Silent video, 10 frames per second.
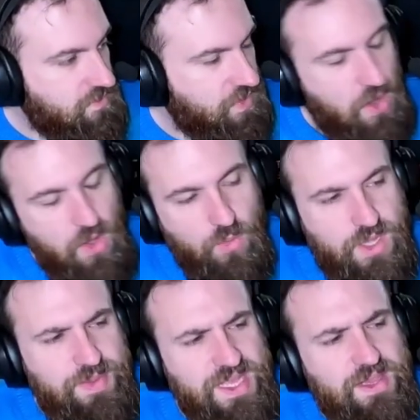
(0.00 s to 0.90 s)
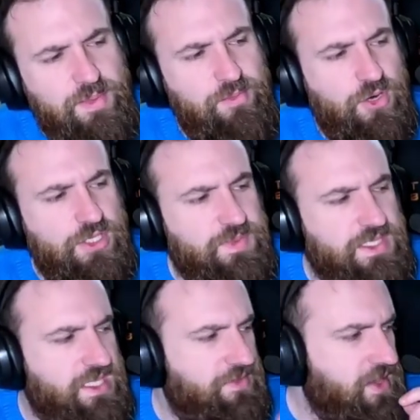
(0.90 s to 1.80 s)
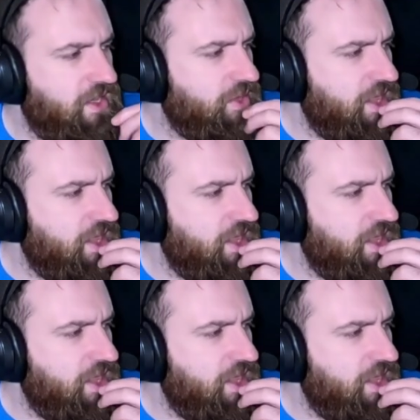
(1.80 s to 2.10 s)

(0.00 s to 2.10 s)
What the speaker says: We could be a little bit more specific with how